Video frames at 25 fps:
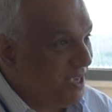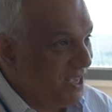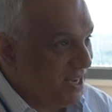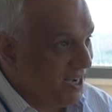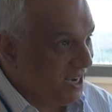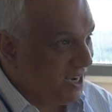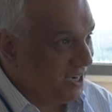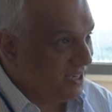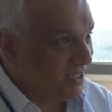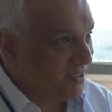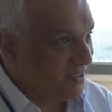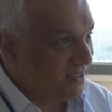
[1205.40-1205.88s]

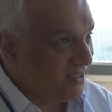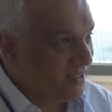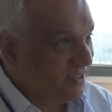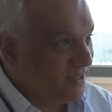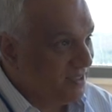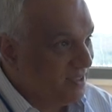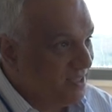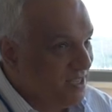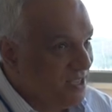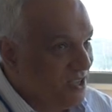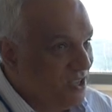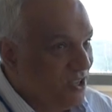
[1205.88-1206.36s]
meeting.
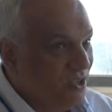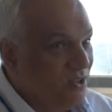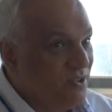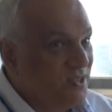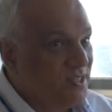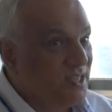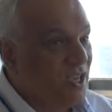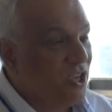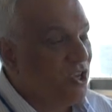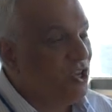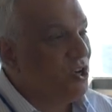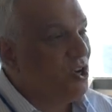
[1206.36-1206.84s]
You
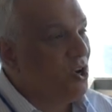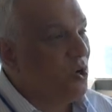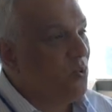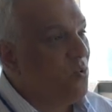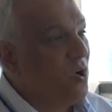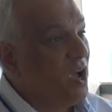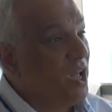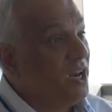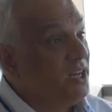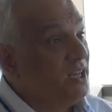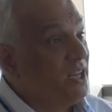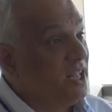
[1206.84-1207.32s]
say, you know
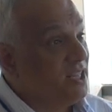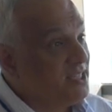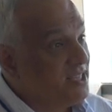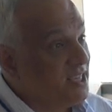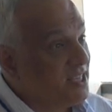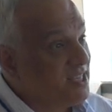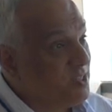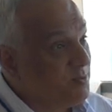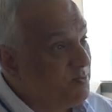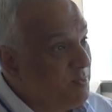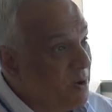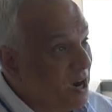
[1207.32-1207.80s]
what, let's
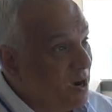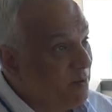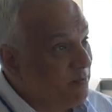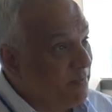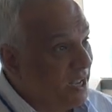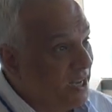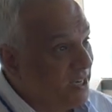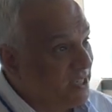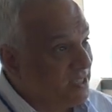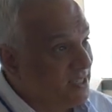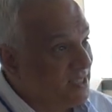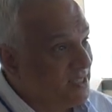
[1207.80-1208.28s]

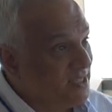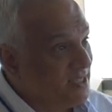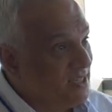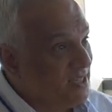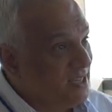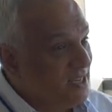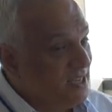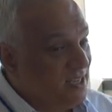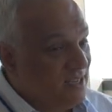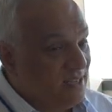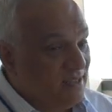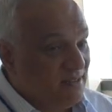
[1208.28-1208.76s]
experiment.
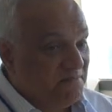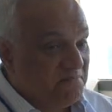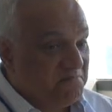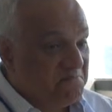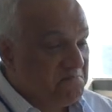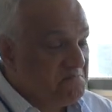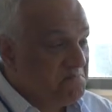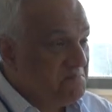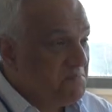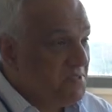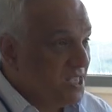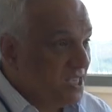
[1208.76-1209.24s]

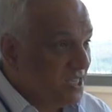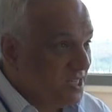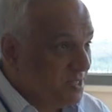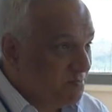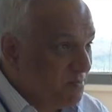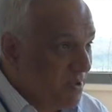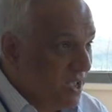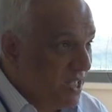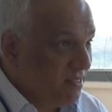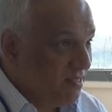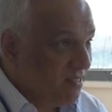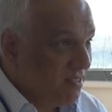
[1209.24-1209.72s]

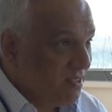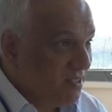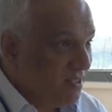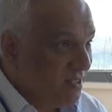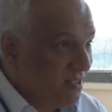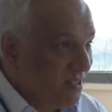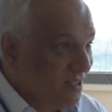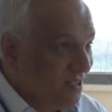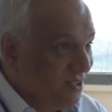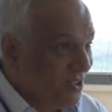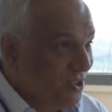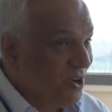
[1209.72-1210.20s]
This month,
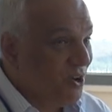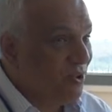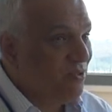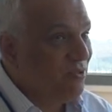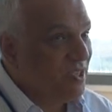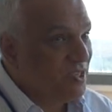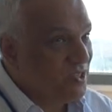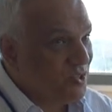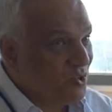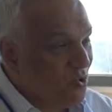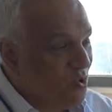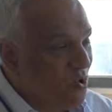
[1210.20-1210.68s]
you know,
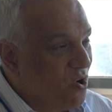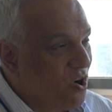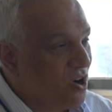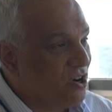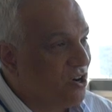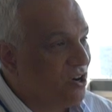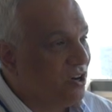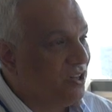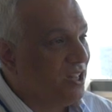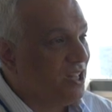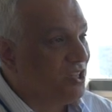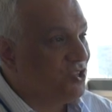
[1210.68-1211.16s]
this
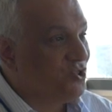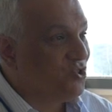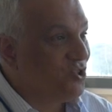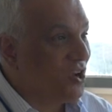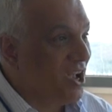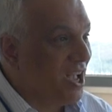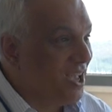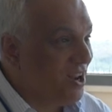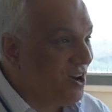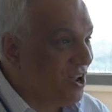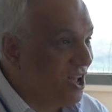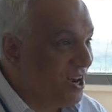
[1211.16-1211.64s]
quarter, let's
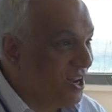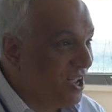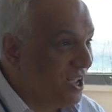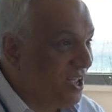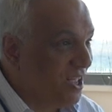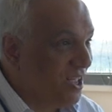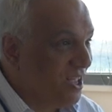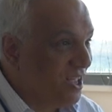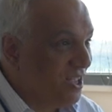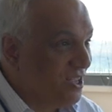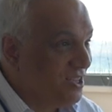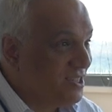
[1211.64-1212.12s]
try it on
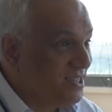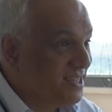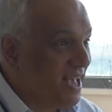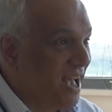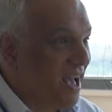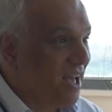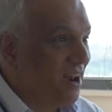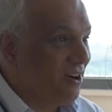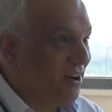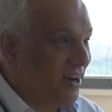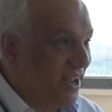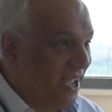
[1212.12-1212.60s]
a
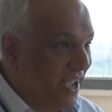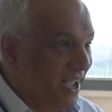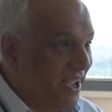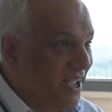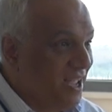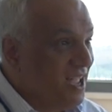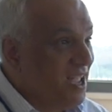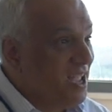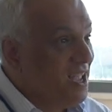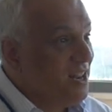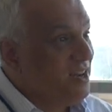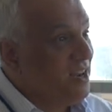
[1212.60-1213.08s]
Saturday.
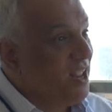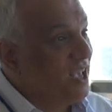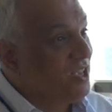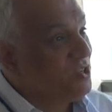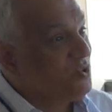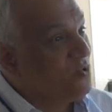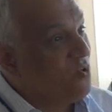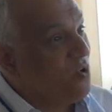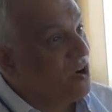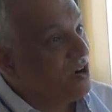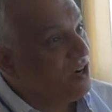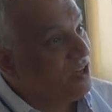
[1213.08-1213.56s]

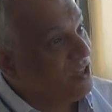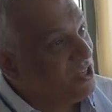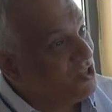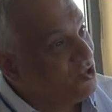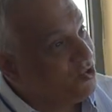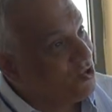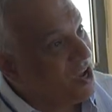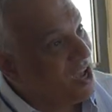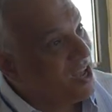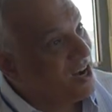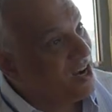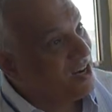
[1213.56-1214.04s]
Next quarter, let's
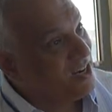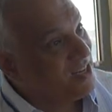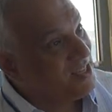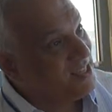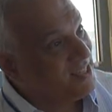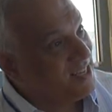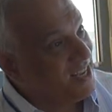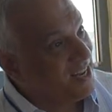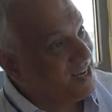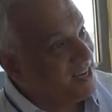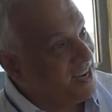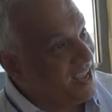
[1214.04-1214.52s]
try it on a
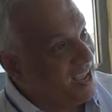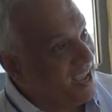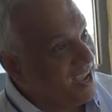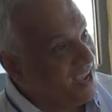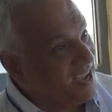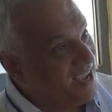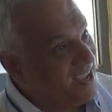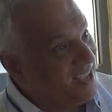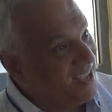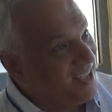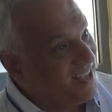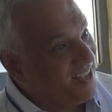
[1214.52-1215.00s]
Sunday.
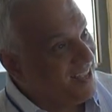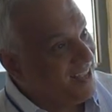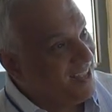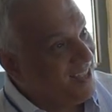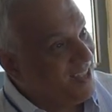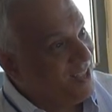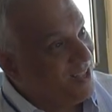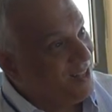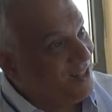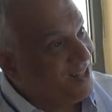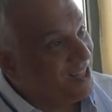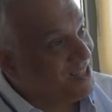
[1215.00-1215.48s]

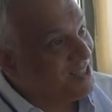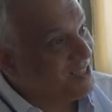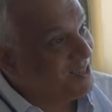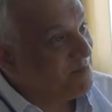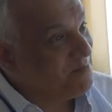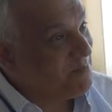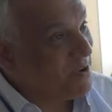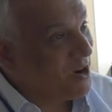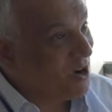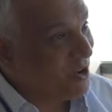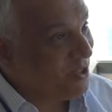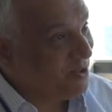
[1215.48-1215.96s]
Let's
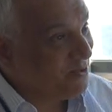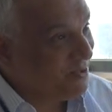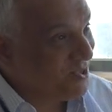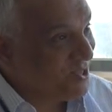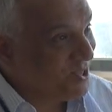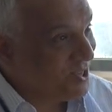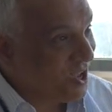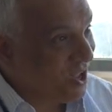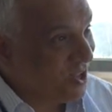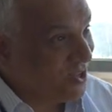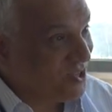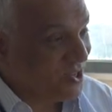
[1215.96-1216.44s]
compare the
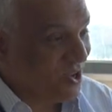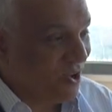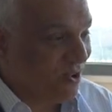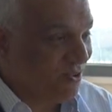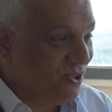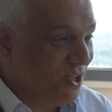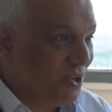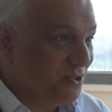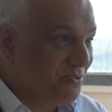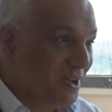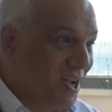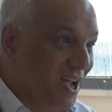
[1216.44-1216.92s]
results. Oh,
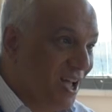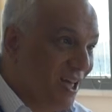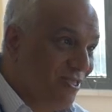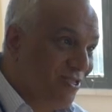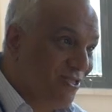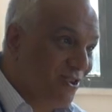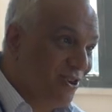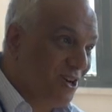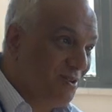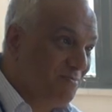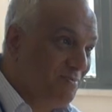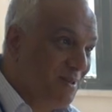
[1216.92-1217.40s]
look, we
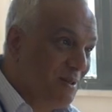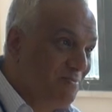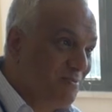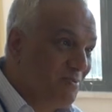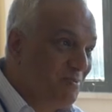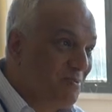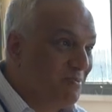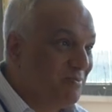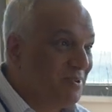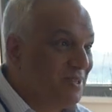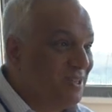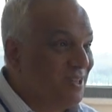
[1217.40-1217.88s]
got 30
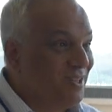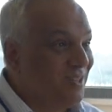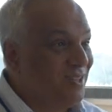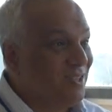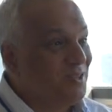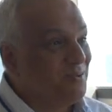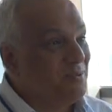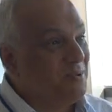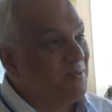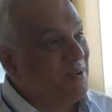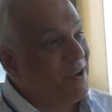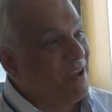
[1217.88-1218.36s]
people when we did it
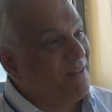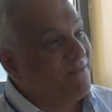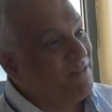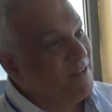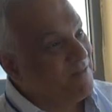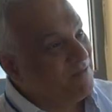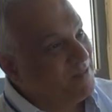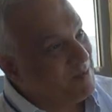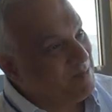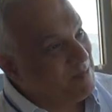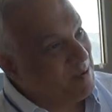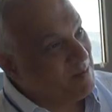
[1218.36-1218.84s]
this way. We got
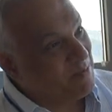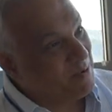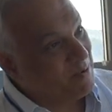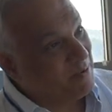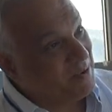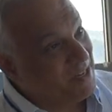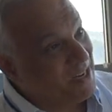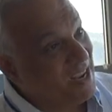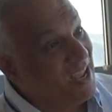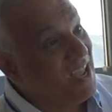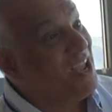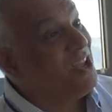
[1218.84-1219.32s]
50 people when
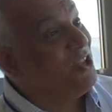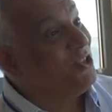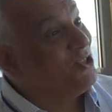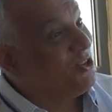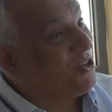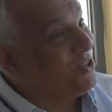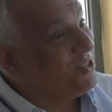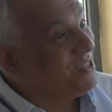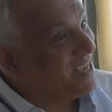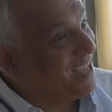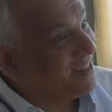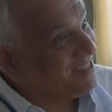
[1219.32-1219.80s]
we did it.
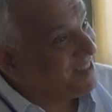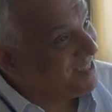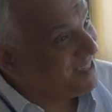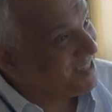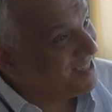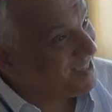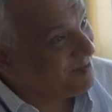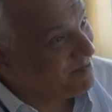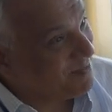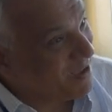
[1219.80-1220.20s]
Turns out this is